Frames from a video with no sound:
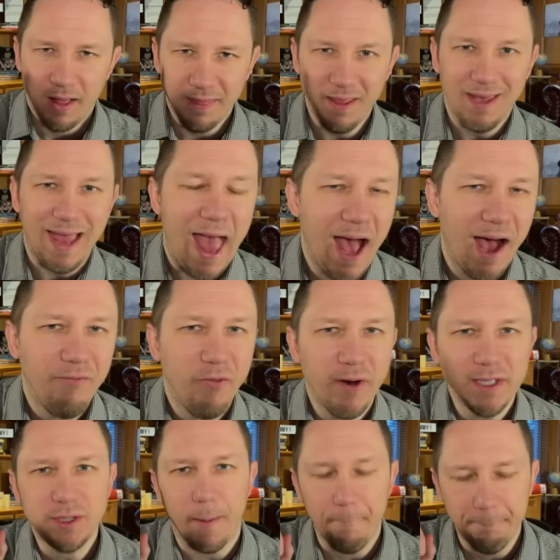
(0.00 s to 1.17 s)
the
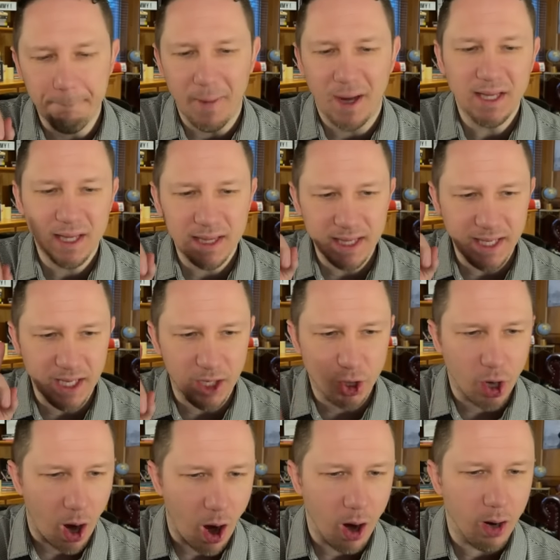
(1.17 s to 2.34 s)
average monthly
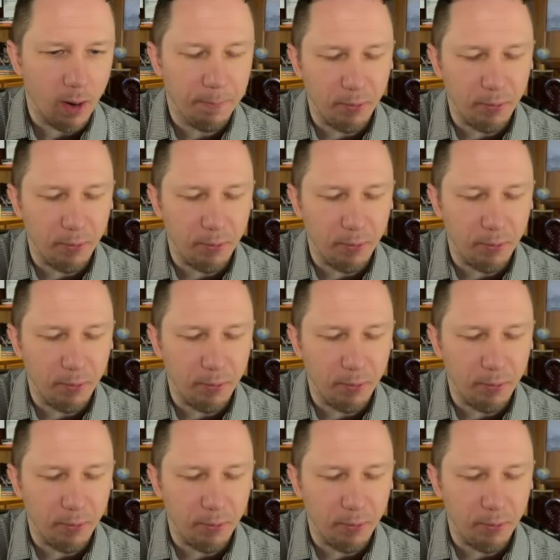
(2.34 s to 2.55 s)
car